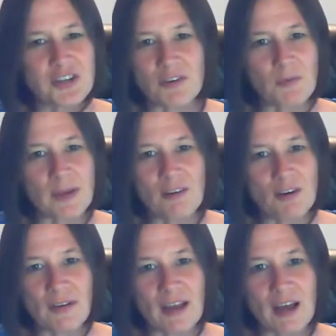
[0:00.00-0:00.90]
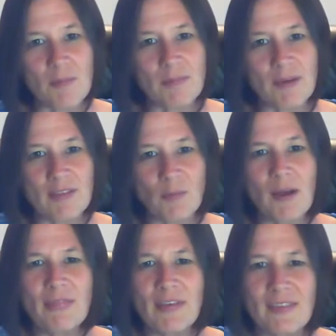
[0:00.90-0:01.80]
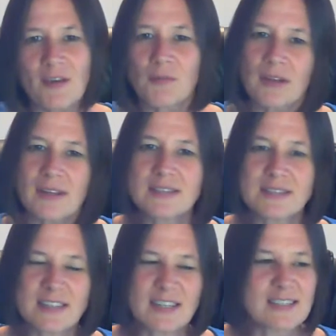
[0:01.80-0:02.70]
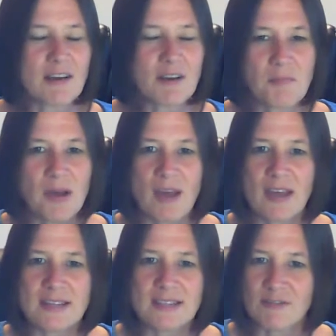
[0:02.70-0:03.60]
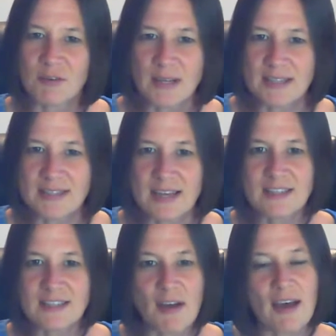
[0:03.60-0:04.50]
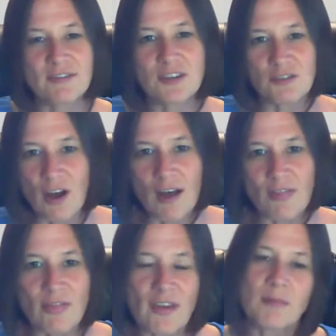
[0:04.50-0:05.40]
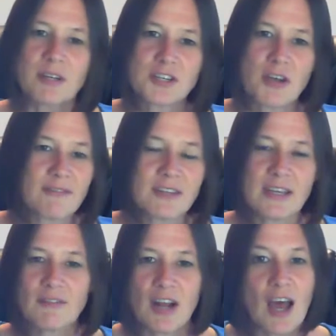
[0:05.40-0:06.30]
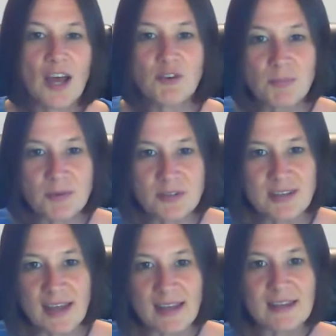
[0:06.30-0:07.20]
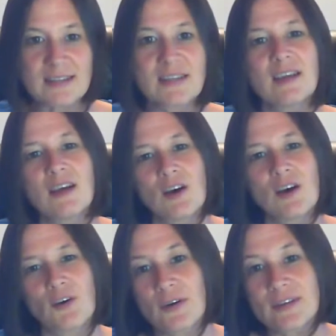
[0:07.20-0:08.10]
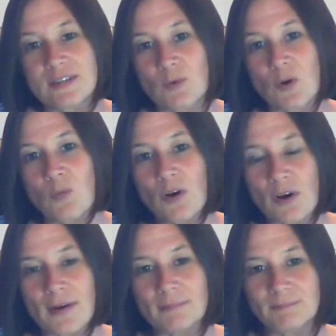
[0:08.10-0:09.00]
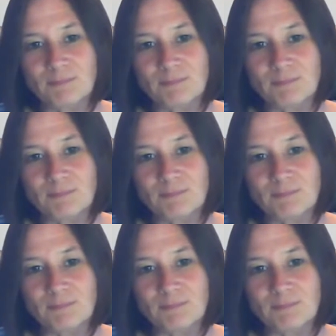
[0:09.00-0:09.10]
every week growing up, and the one thing that really sticks out in my mind is everybody says you have to do the God thing, but you have to give it 100% or else it won't work.